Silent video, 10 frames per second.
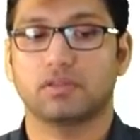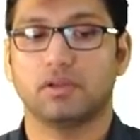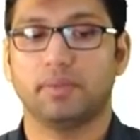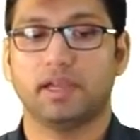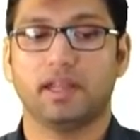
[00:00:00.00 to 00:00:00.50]
This
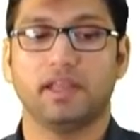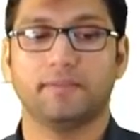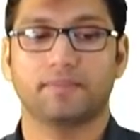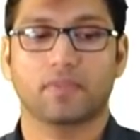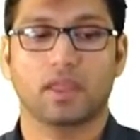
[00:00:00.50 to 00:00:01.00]
will be
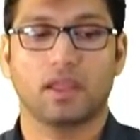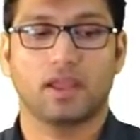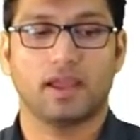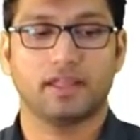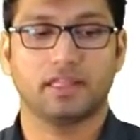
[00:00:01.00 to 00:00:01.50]
T,
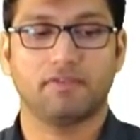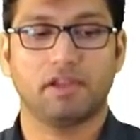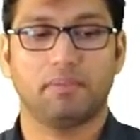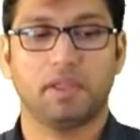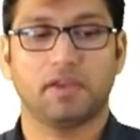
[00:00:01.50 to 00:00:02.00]
and there
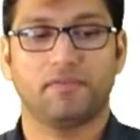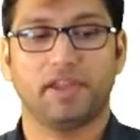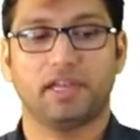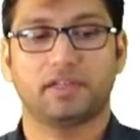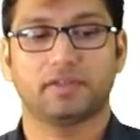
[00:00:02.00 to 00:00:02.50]
will be a
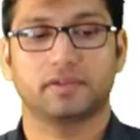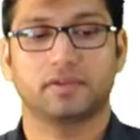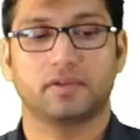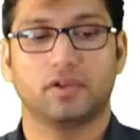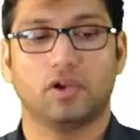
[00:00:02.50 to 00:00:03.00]
weight
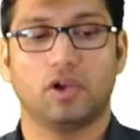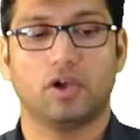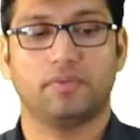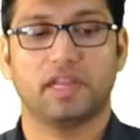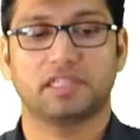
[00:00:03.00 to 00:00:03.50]

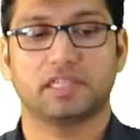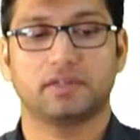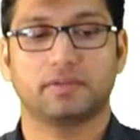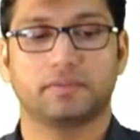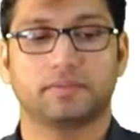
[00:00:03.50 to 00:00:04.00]
of
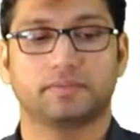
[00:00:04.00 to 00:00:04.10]
reaction,